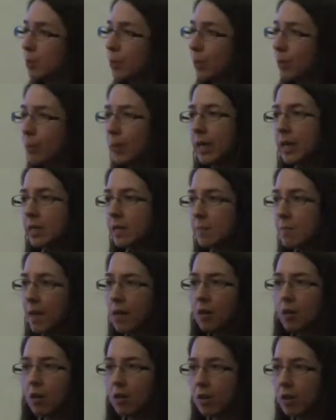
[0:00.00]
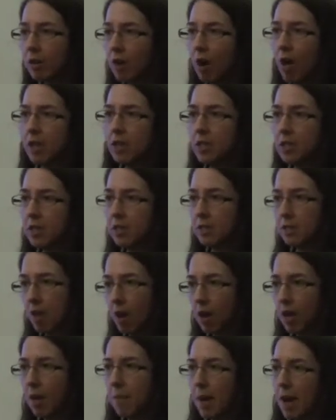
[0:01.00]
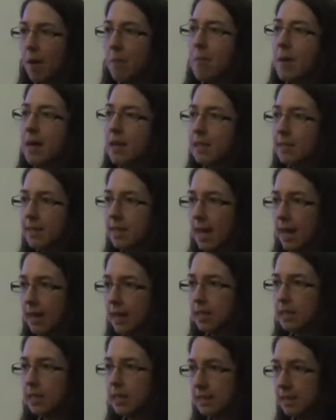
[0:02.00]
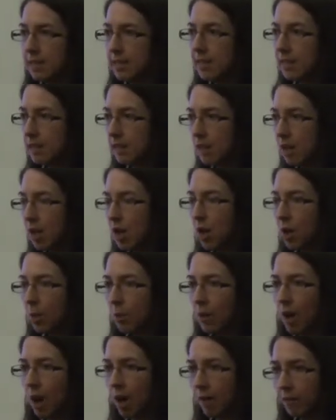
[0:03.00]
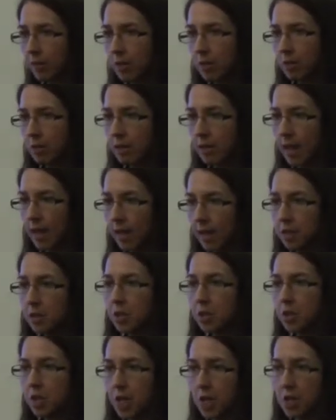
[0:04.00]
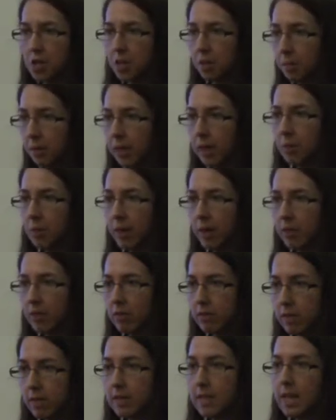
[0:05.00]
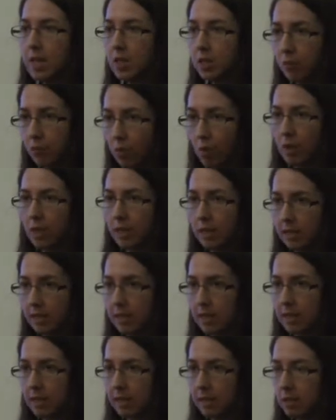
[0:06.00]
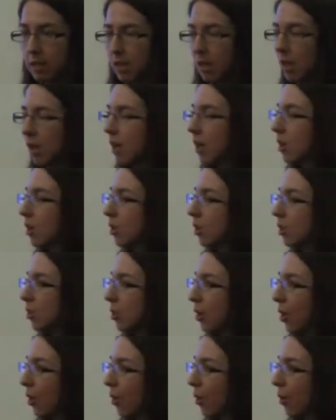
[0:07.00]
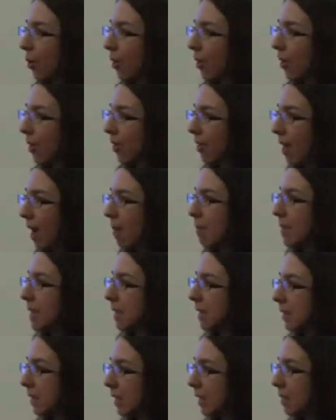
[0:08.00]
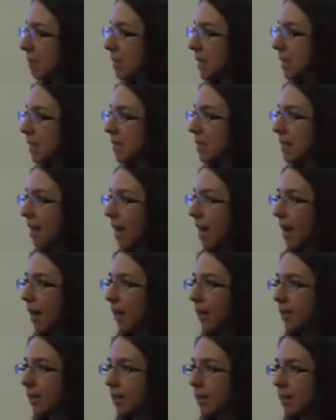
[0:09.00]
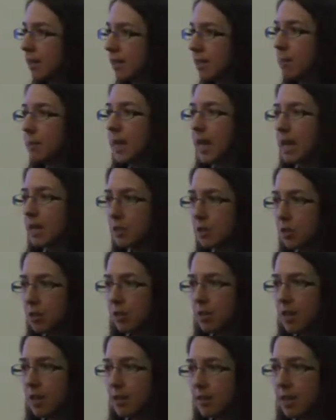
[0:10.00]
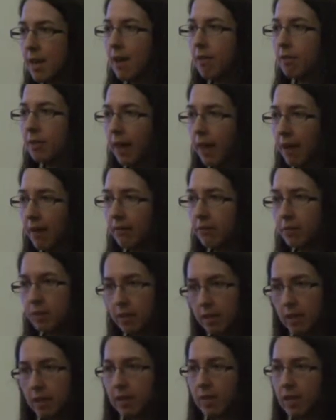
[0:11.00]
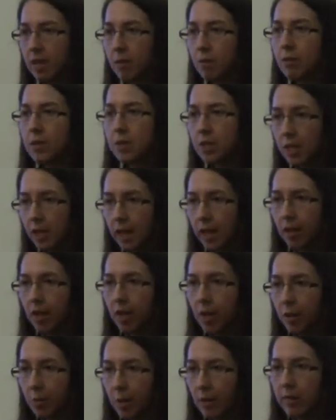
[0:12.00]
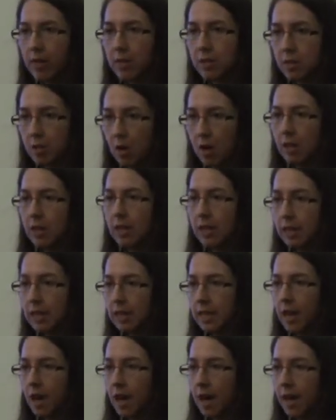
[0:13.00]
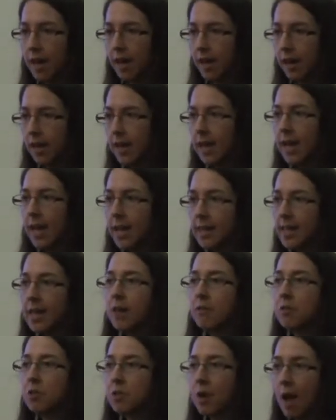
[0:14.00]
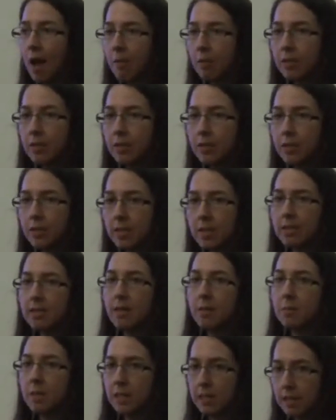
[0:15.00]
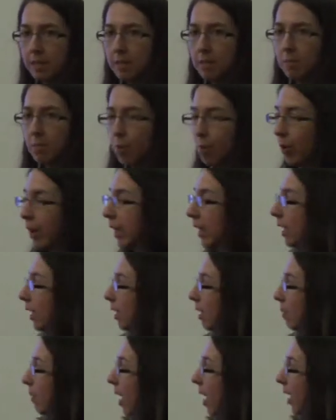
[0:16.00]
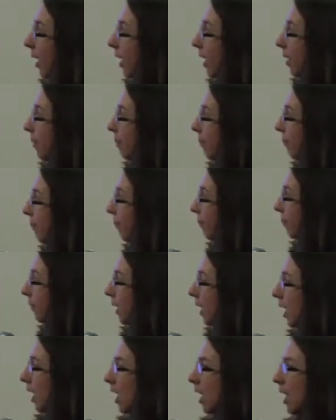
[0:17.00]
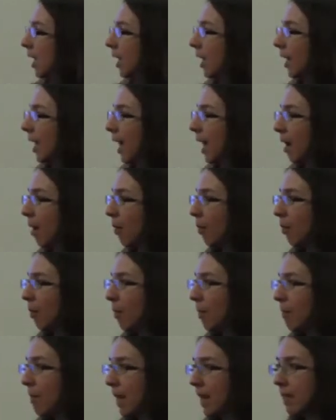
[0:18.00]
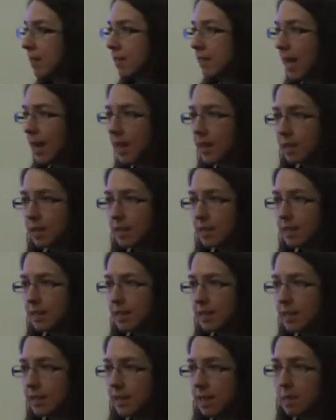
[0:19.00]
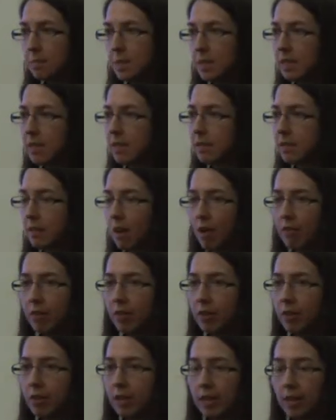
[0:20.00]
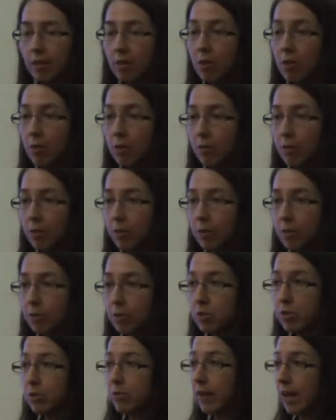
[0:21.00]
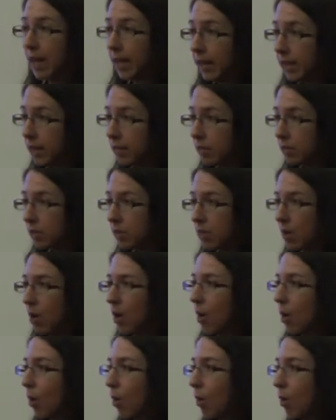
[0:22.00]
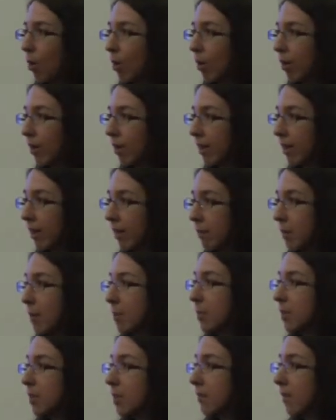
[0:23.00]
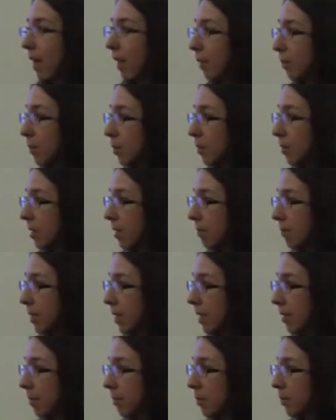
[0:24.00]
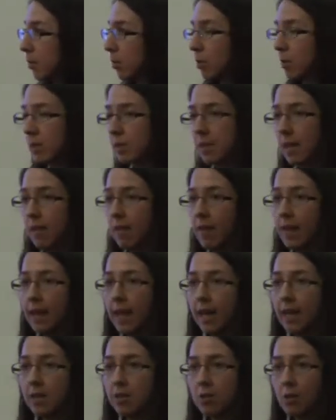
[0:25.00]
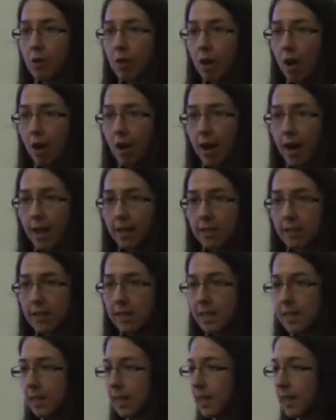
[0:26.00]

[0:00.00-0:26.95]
when we as medical oncologists talk about metastatic disease, we often use that interchangeably with stage four disease. So that basically means that some cancer cells have left the original area where they started in the eye, and they have traveled to some distant point in the body. Now, metastatic disease can be discovered either through surveillance or if people develop new symptoms or say they get into a car accident